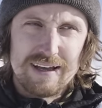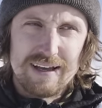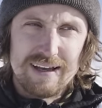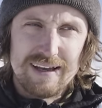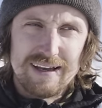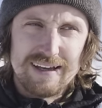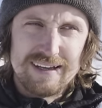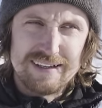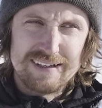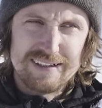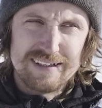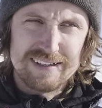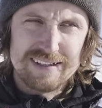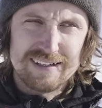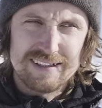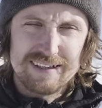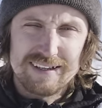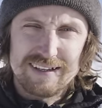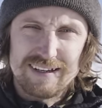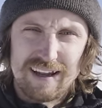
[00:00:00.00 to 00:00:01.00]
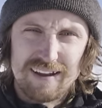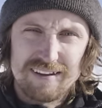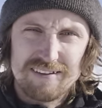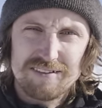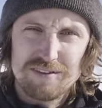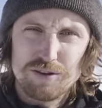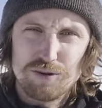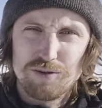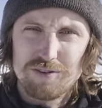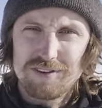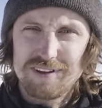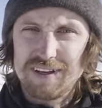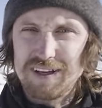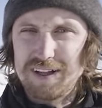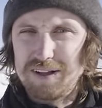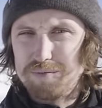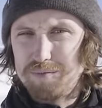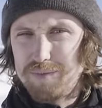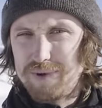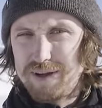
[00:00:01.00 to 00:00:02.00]
And that sort of
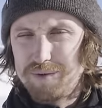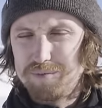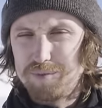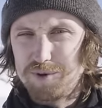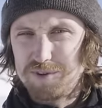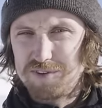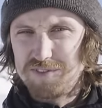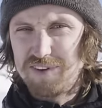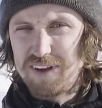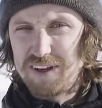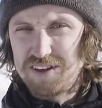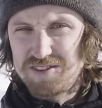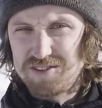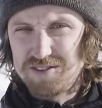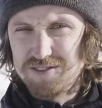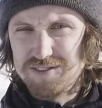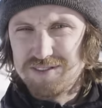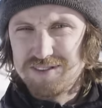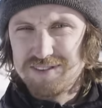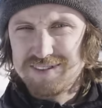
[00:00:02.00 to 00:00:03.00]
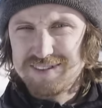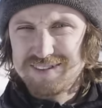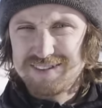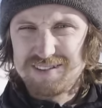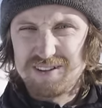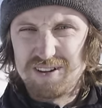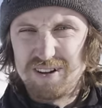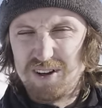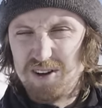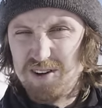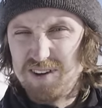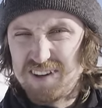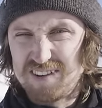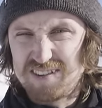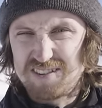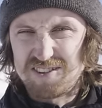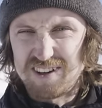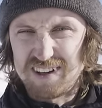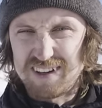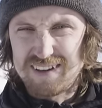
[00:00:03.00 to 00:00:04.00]
killed my motivation to learn
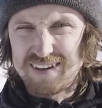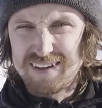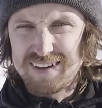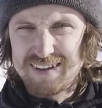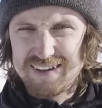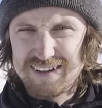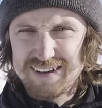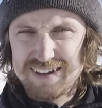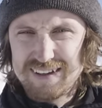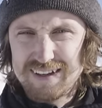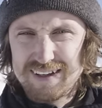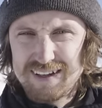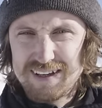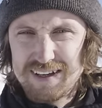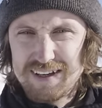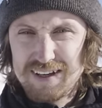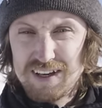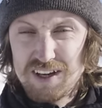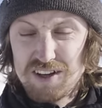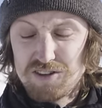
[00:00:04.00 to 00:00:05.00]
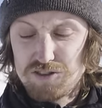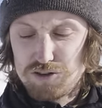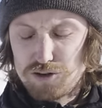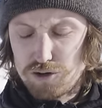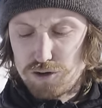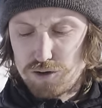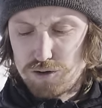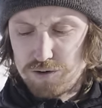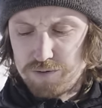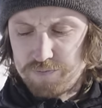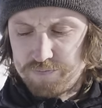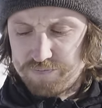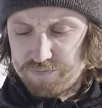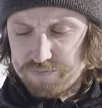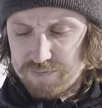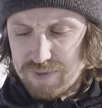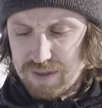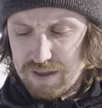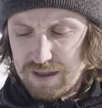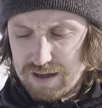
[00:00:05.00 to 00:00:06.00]
this trick. So
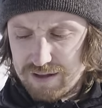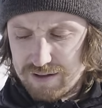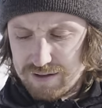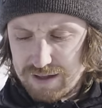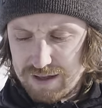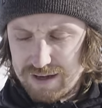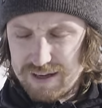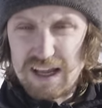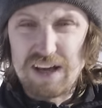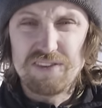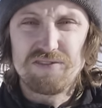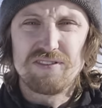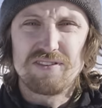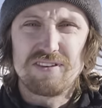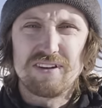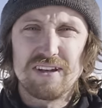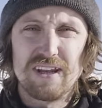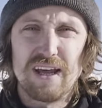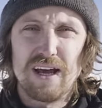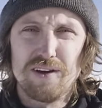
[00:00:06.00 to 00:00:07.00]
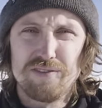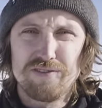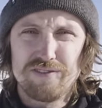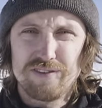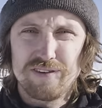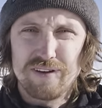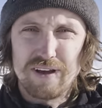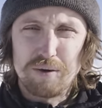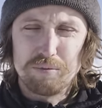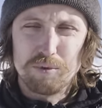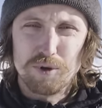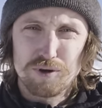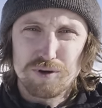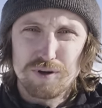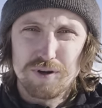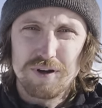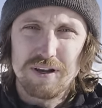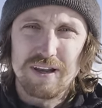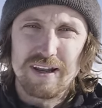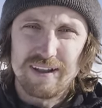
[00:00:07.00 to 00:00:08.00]
enough is enough. I'm not
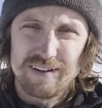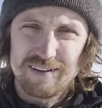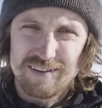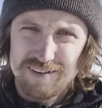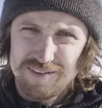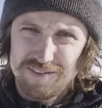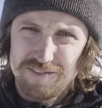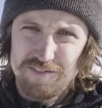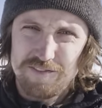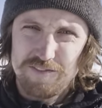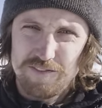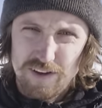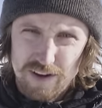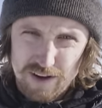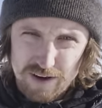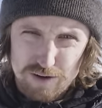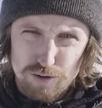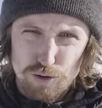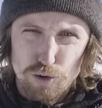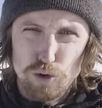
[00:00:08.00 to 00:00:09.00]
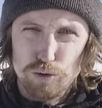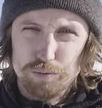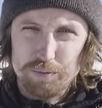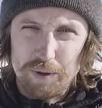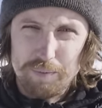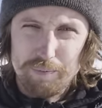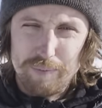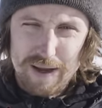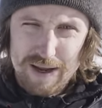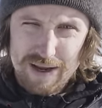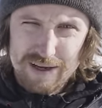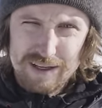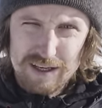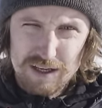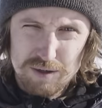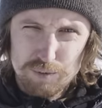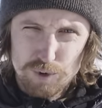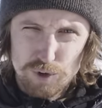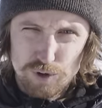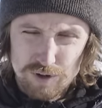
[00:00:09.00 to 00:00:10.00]
going to let fear hold me back
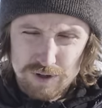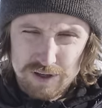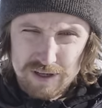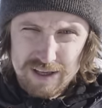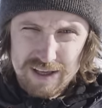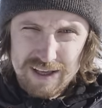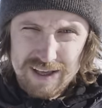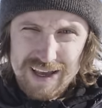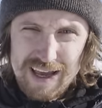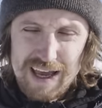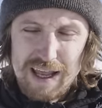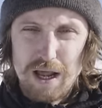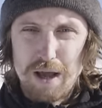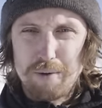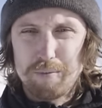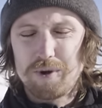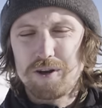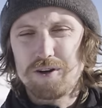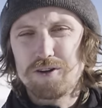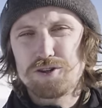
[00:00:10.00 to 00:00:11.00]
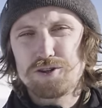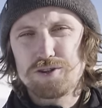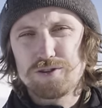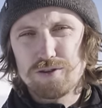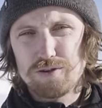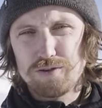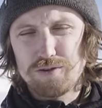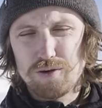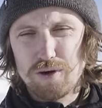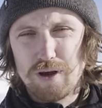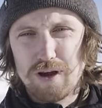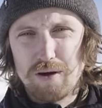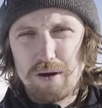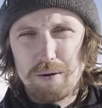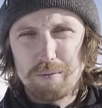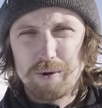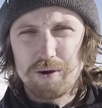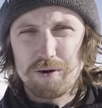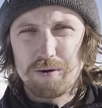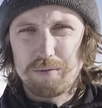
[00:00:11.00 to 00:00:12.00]
anymore, and I'm going to show you how
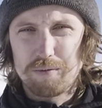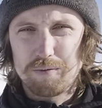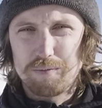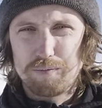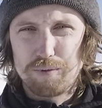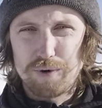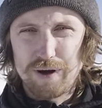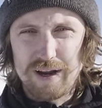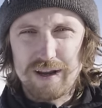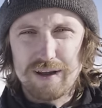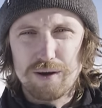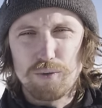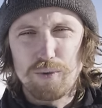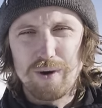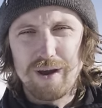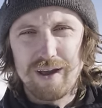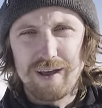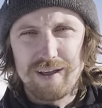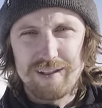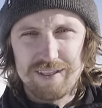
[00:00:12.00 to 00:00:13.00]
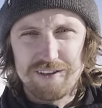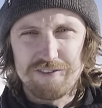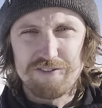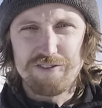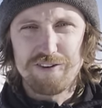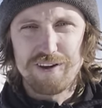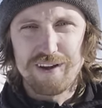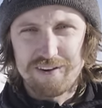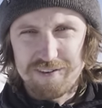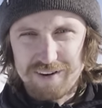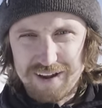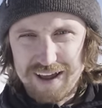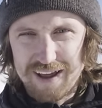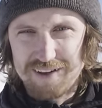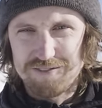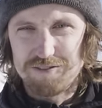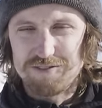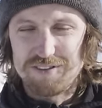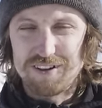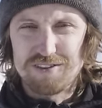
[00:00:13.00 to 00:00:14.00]
I'm going to break away the fear I
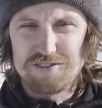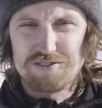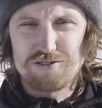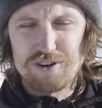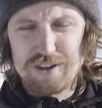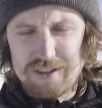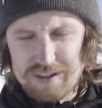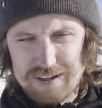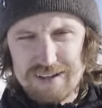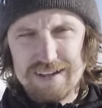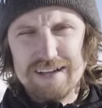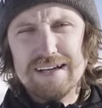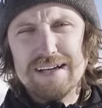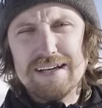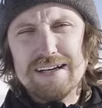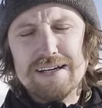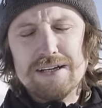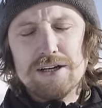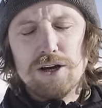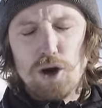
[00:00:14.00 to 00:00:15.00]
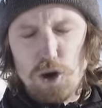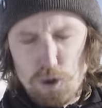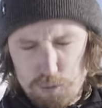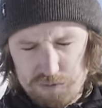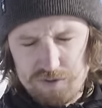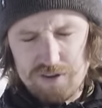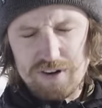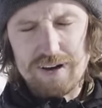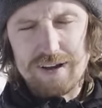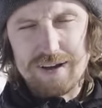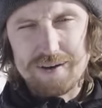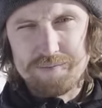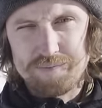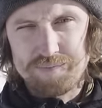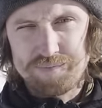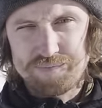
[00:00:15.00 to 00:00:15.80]
have of this trick, hopefully.